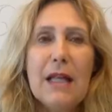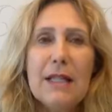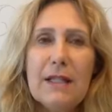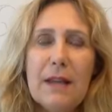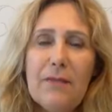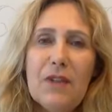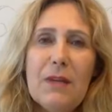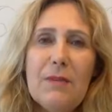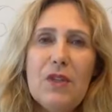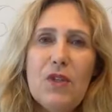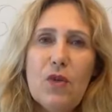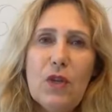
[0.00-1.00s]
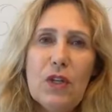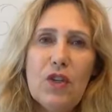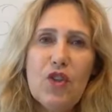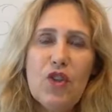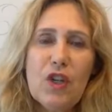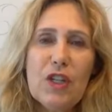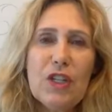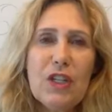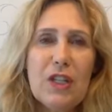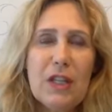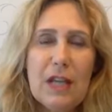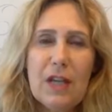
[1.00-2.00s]
And sometimes you can
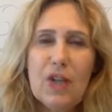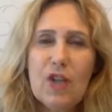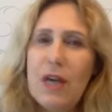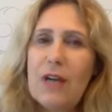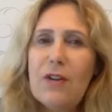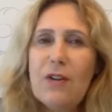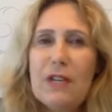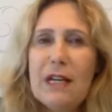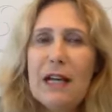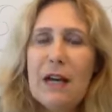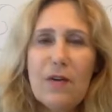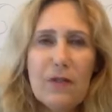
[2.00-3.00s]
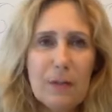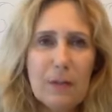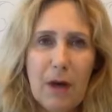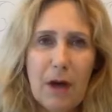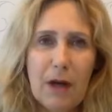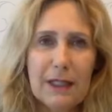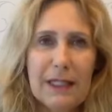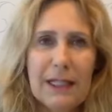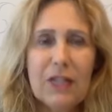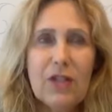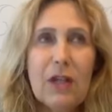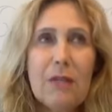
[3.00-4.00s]
just try to think out of the box. And
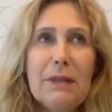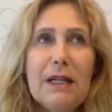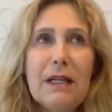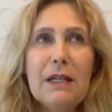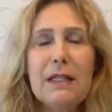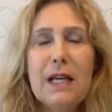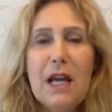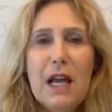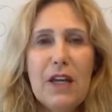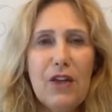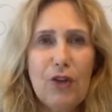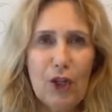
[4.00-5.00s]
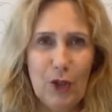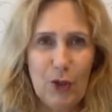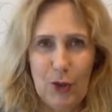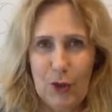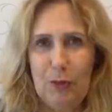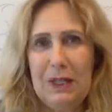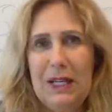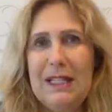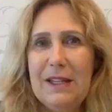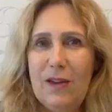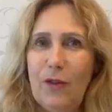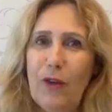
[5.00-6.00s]
it's not because you're used to
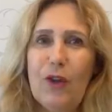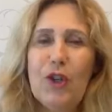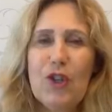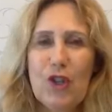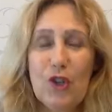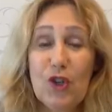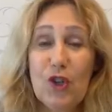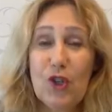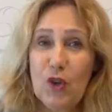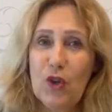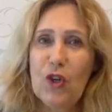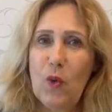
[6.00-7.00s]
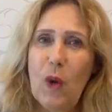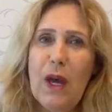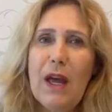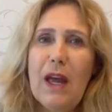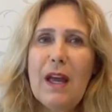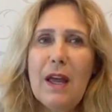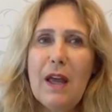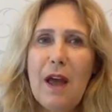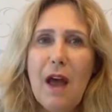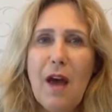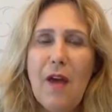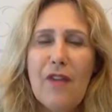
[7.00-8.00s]
placing your furniture a certain way
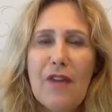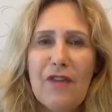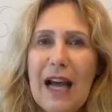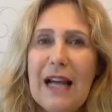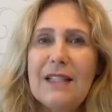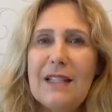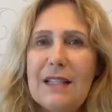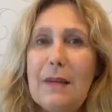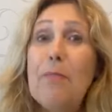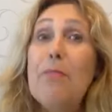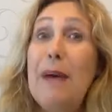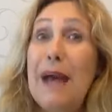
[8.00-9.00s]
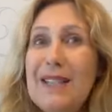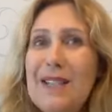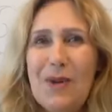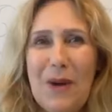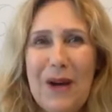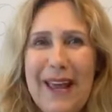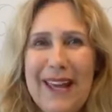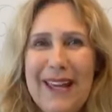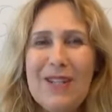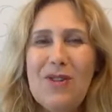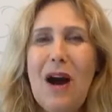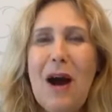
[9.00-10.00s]
that's the best
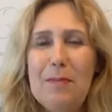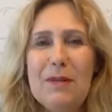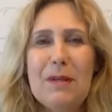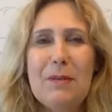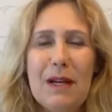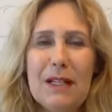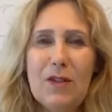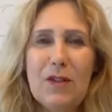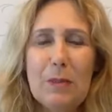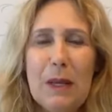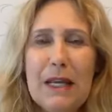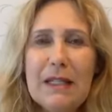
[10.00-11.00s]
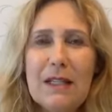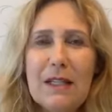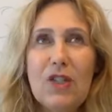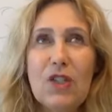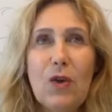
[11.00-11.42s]
way to optimize your spaces.